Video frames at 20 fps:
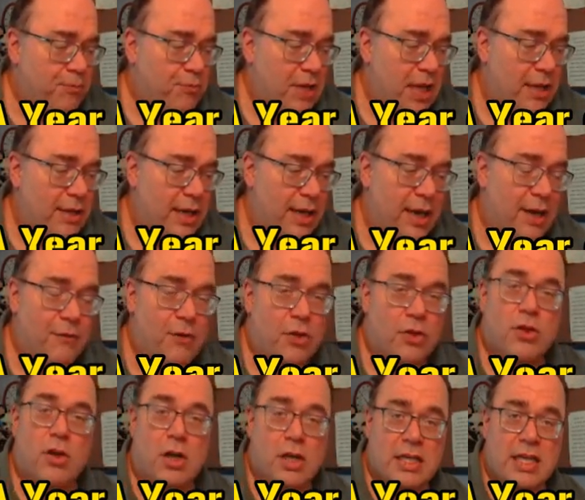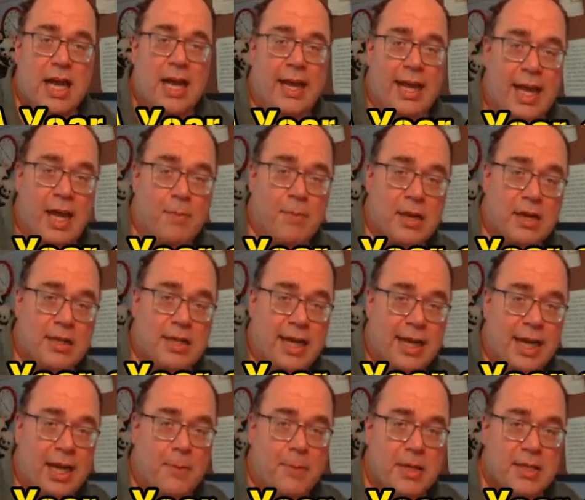And then I have a third Tiny Epic,
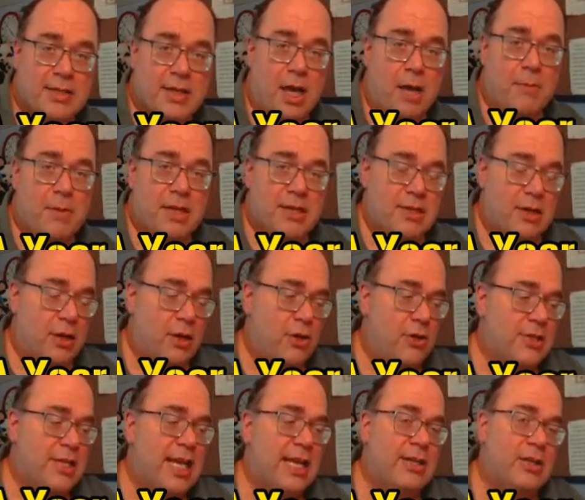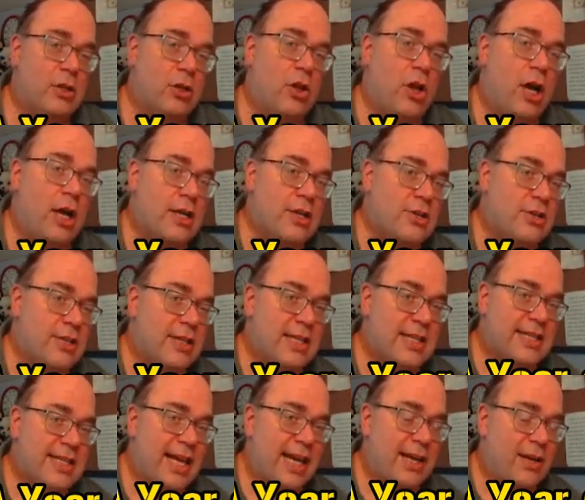Tiny Epic Zombies. I'm going to use that to launch the
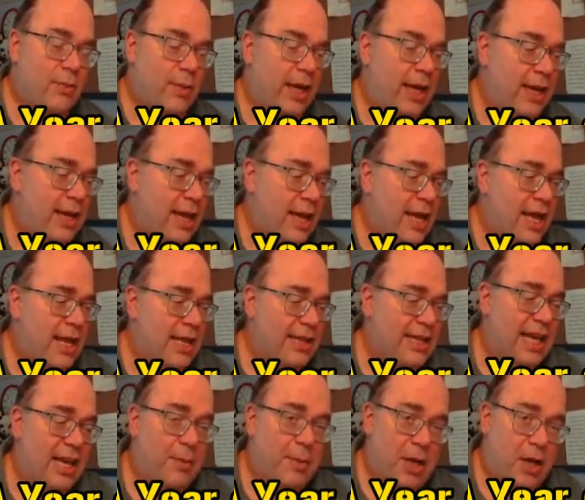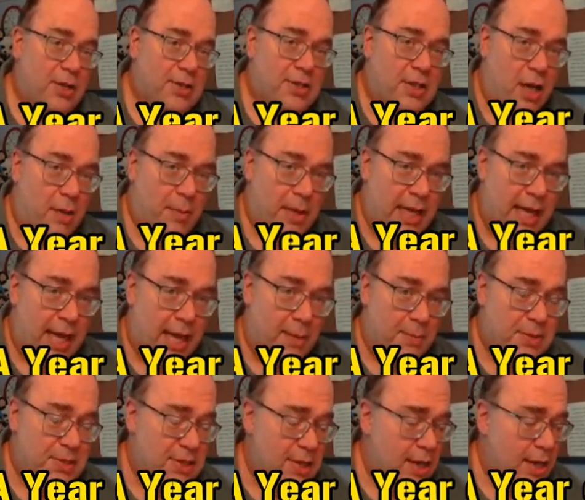second week. That'll be all zombie
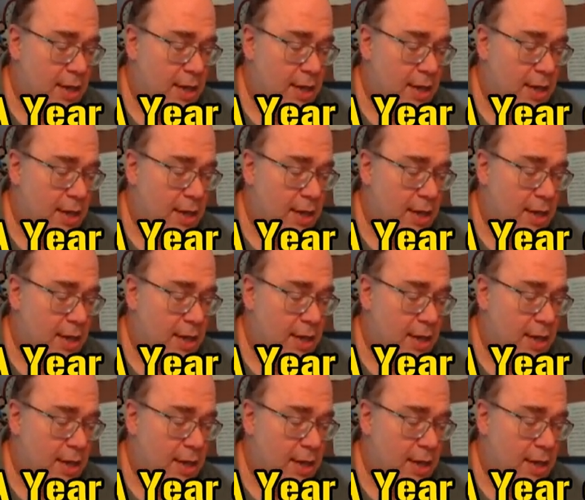games.